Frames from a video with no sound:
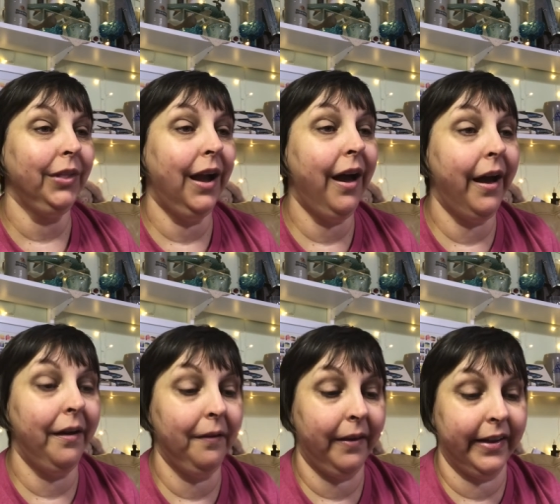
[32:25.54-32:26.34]

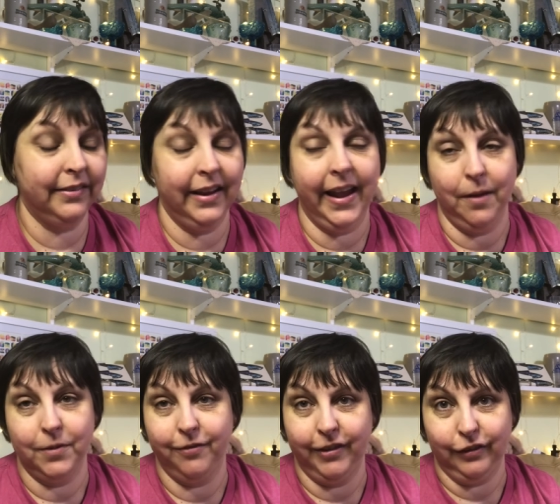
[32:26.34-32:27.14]
because uh, he came to
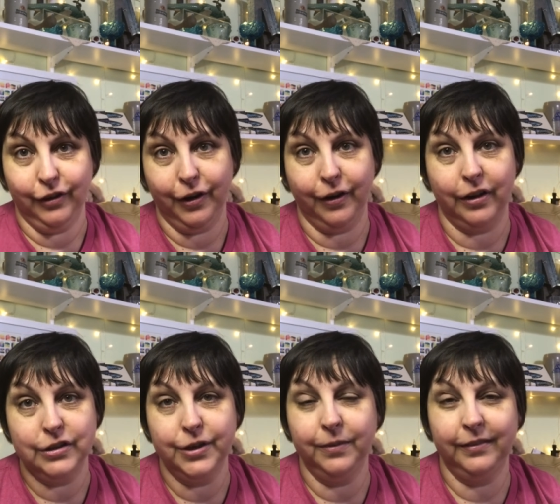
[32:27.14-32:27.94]
visit her because
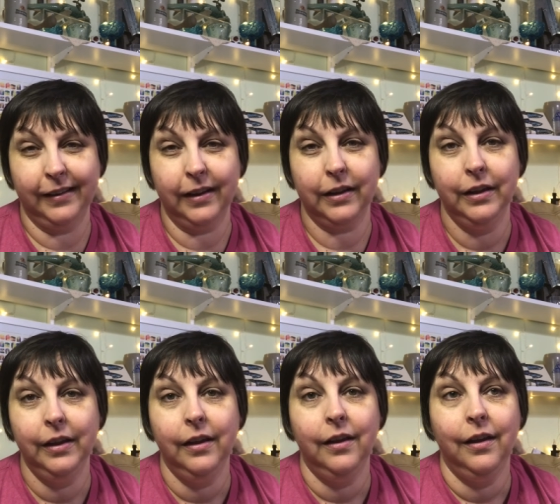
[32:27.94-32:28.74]
she was sick,
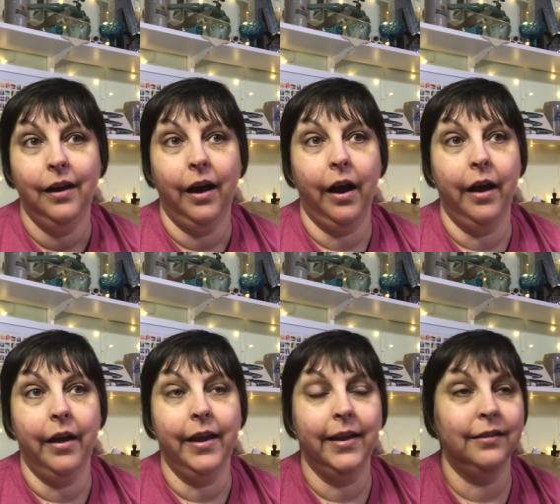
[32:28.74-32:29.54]
uh,
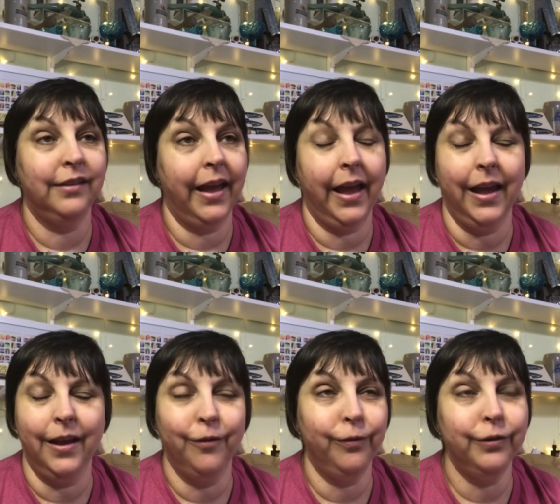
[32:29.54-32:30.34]
is a
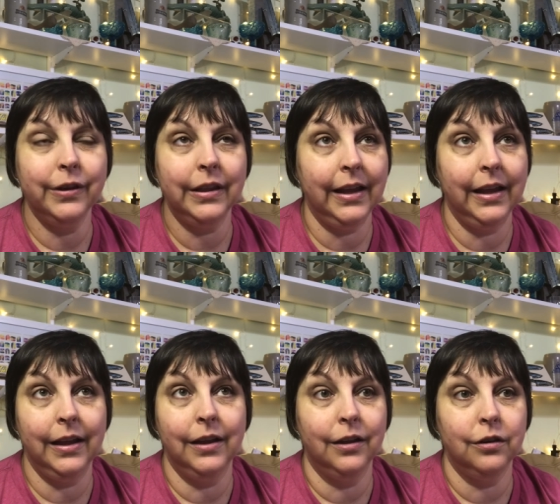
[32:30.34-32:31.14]

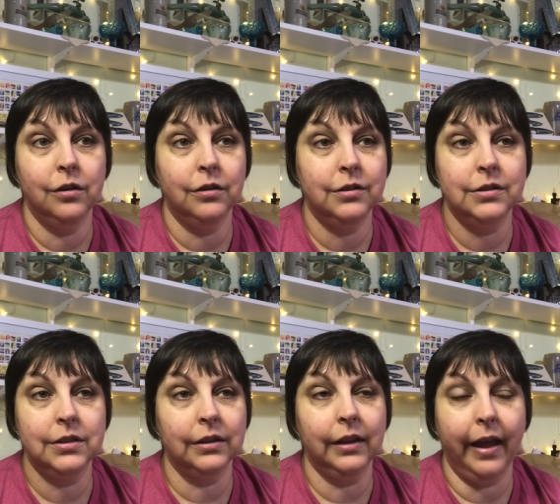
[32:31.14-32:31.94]
really
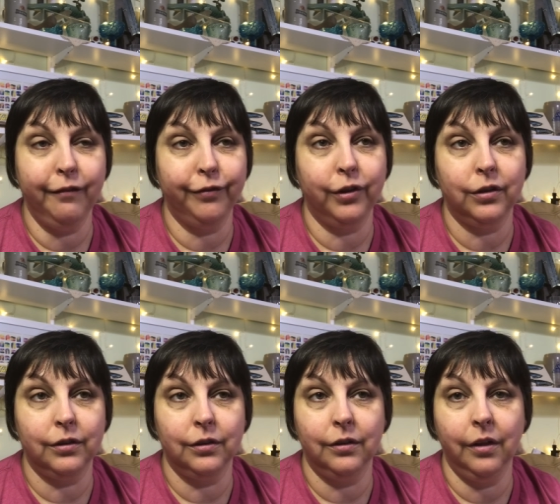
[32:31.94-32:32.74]

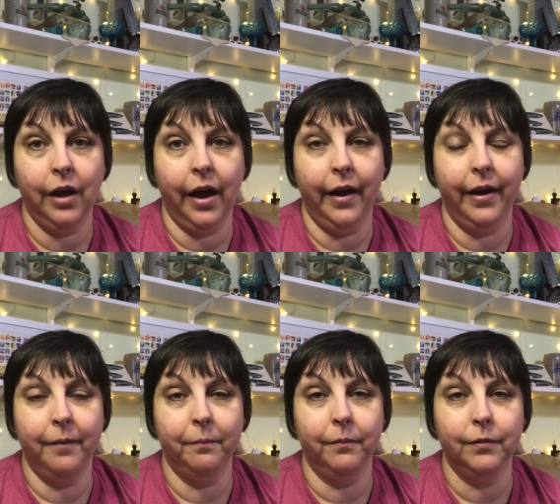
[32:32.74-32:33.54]
delightful
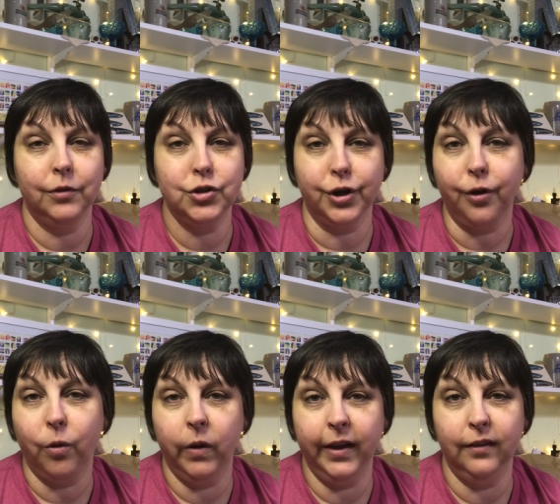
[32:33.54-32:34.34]
um,
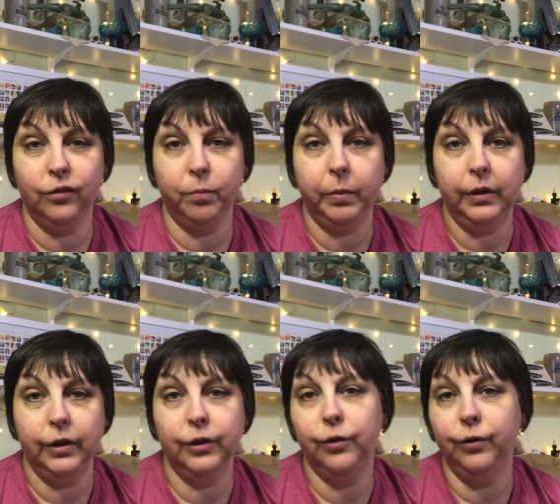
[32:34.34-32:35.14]
turquoise
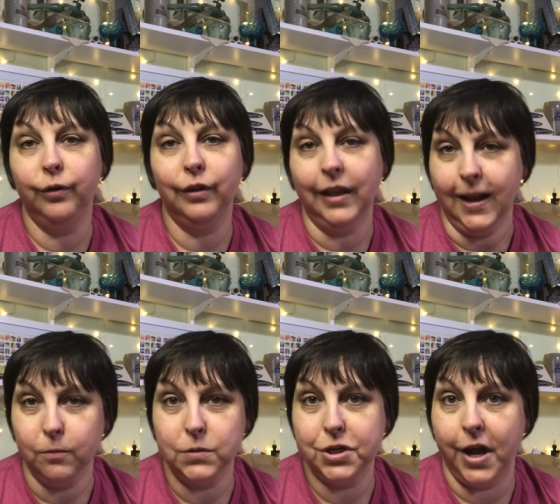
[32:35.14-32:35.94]
blue
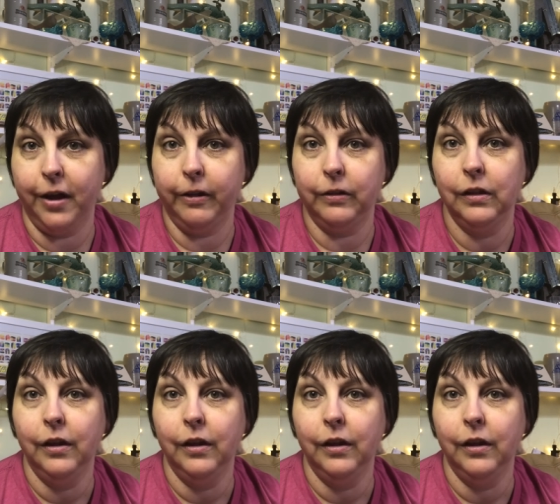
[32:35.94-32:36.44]
clamshell